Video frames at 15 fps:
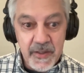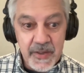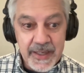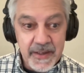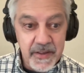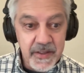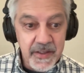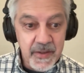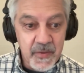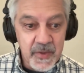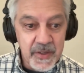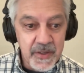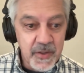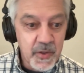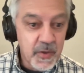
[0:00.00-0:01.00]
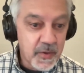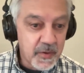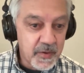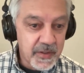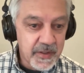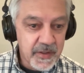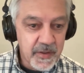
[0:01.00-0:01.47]
How does it run?
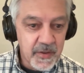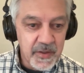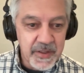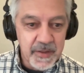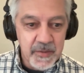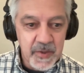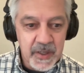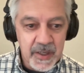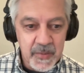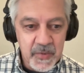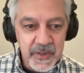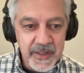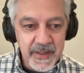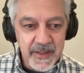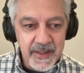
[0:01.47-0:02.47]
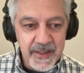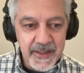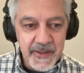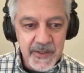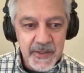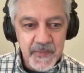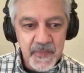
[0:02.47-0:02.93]
Who's going to operate
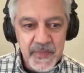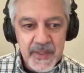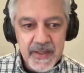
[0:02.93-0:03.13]
things?